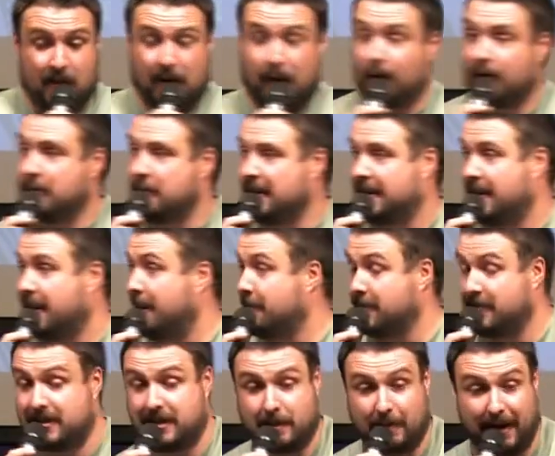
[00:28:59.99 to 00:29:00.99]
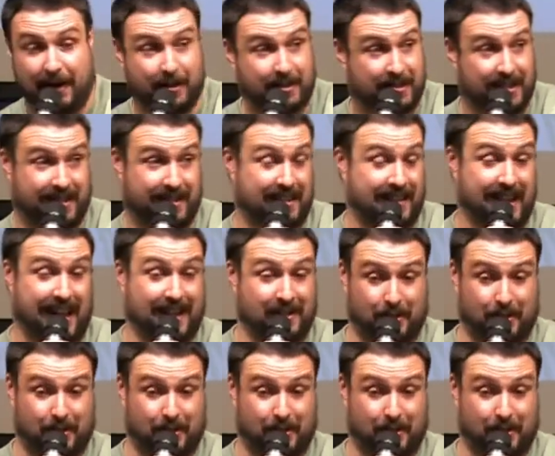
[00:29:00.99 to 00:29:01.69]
we only become the Samaritan in